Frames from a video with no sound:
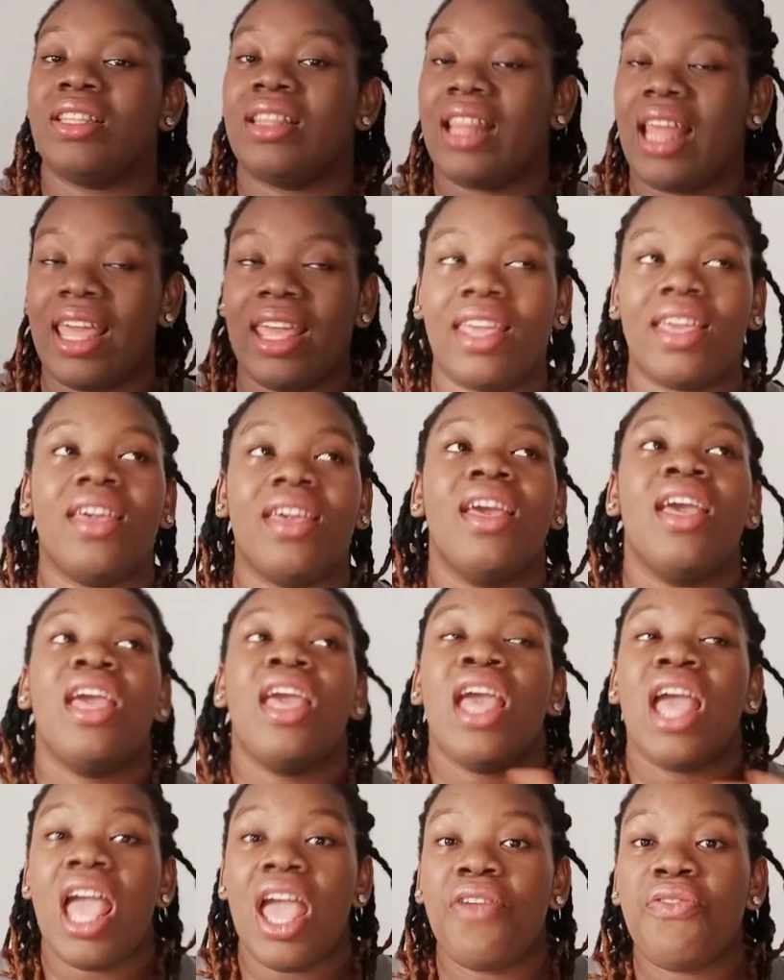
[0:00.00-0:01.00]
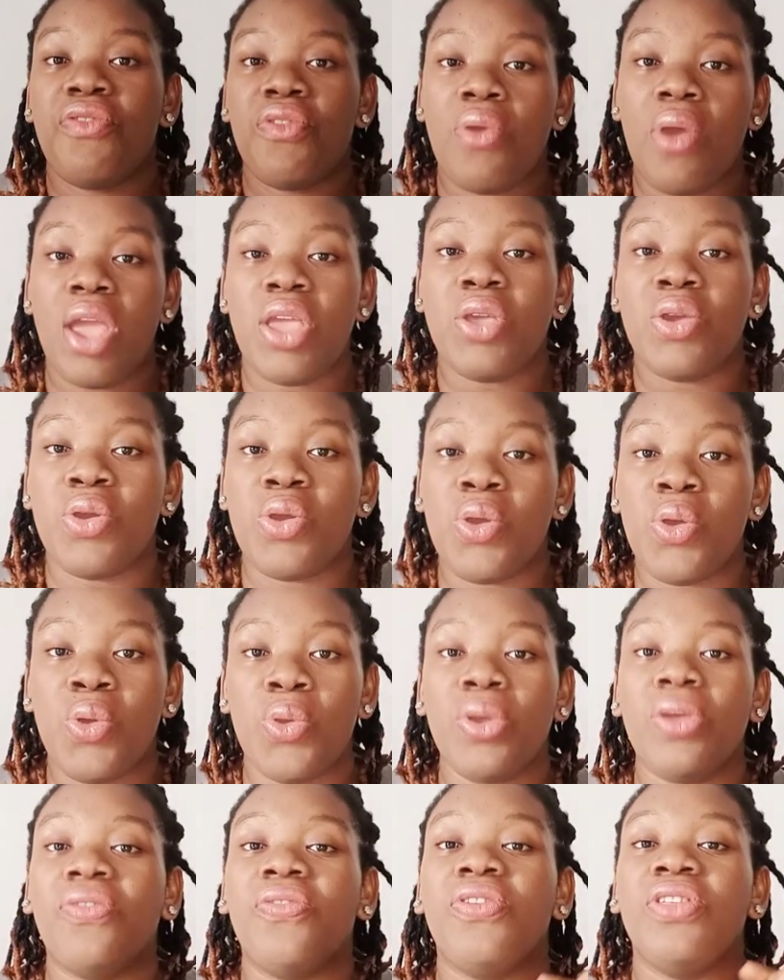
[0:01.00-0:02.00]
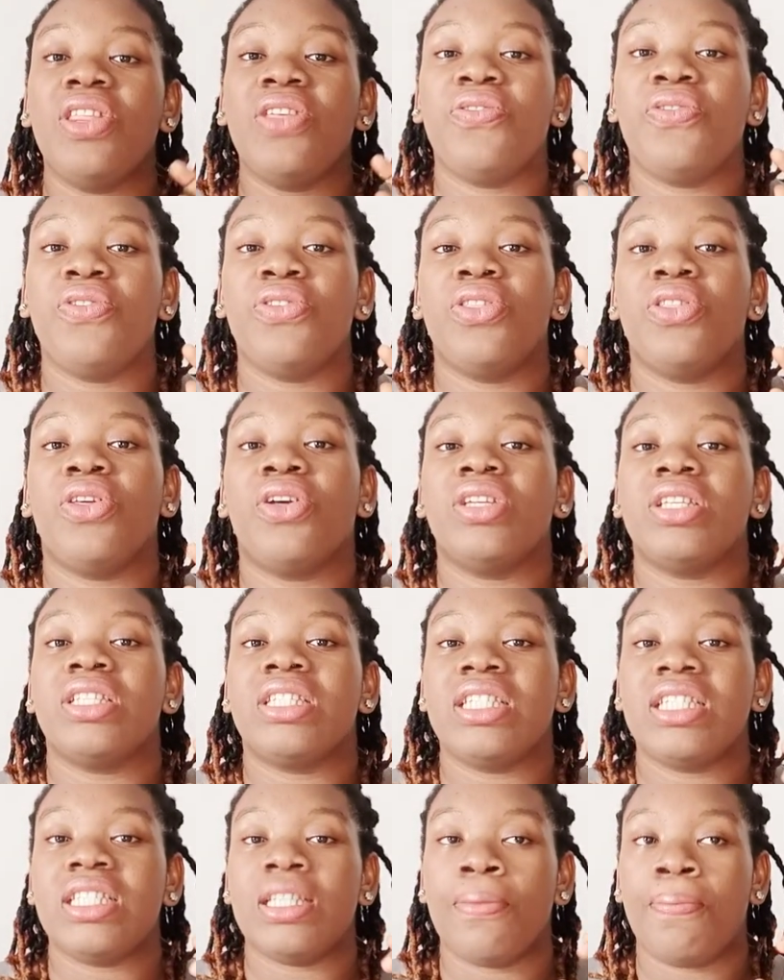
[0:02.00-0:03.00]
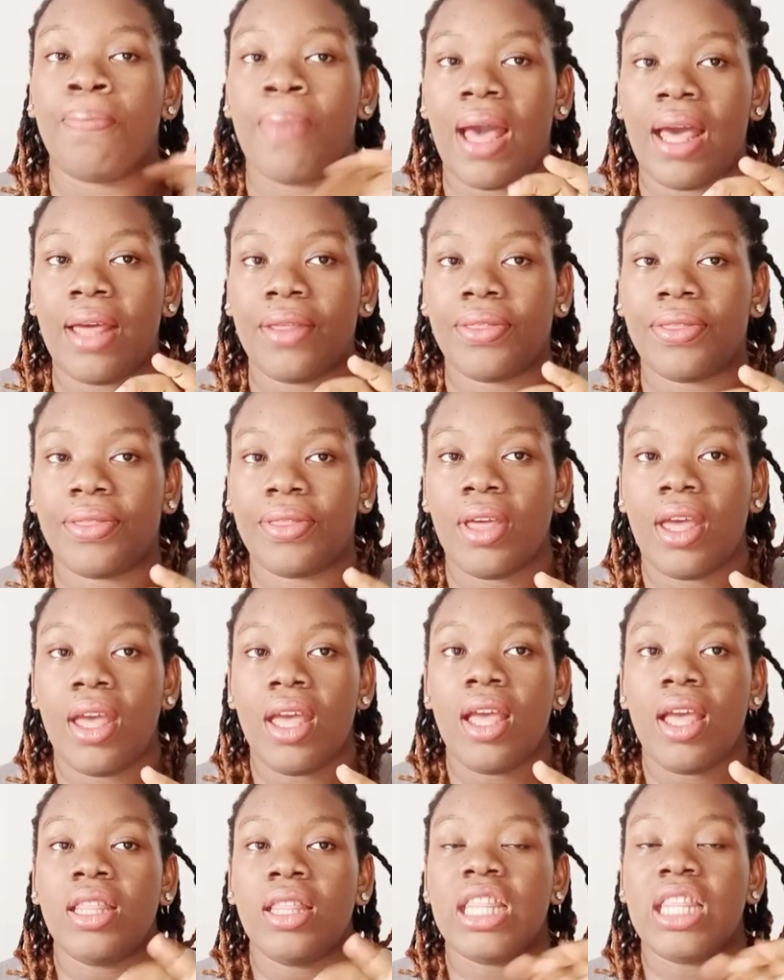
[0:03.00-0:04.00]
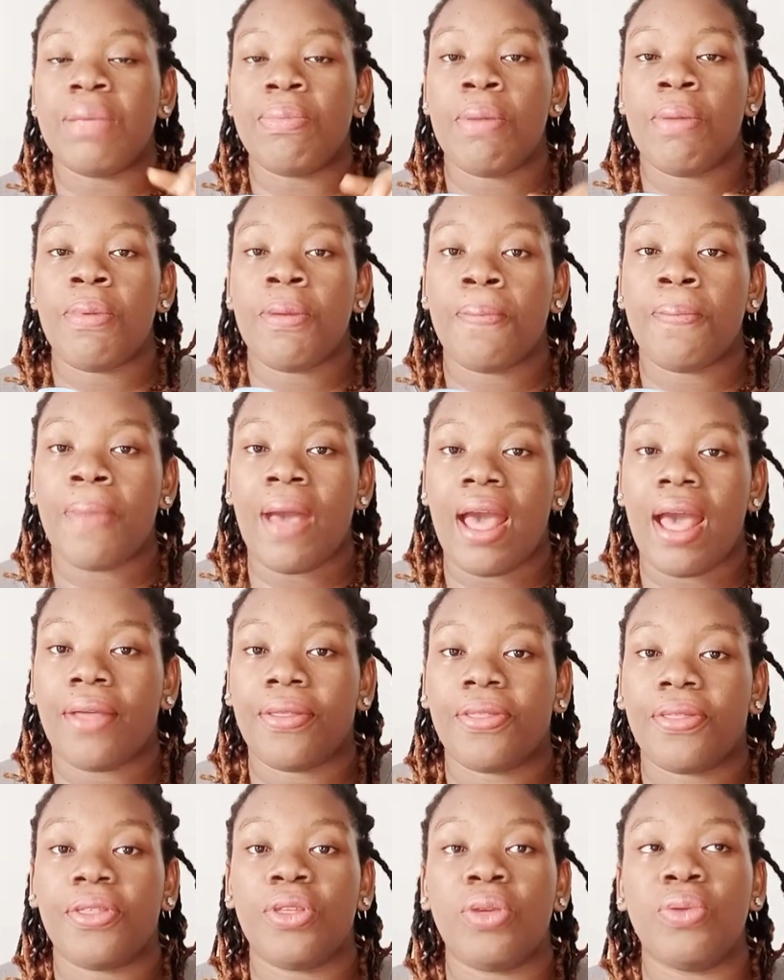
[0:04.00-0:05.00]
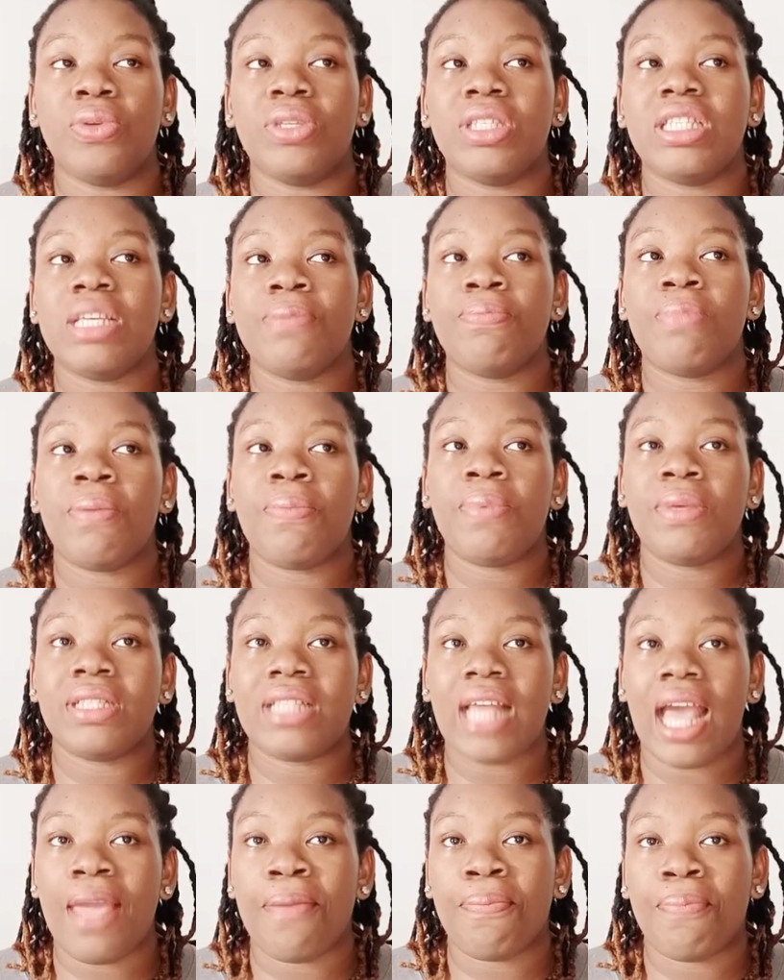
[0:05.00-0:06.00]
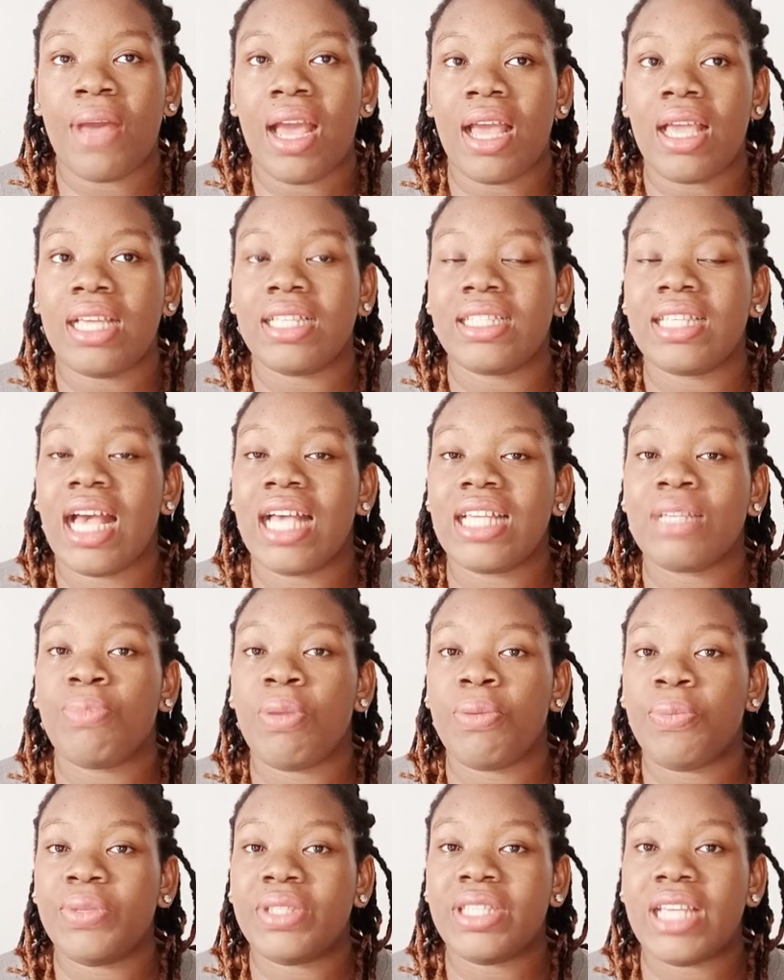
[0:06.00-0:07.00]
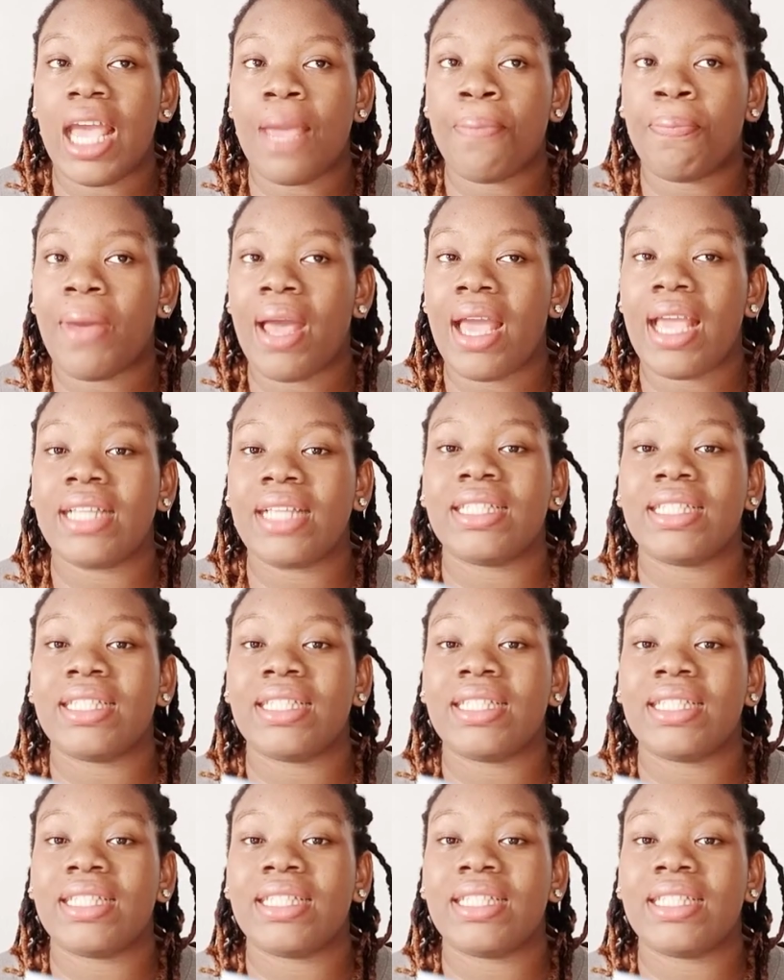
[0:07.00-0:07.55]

Like, everywhere you go, even if you don't see the bath, the baby bath, you will see baby diaper. It has baby diaper.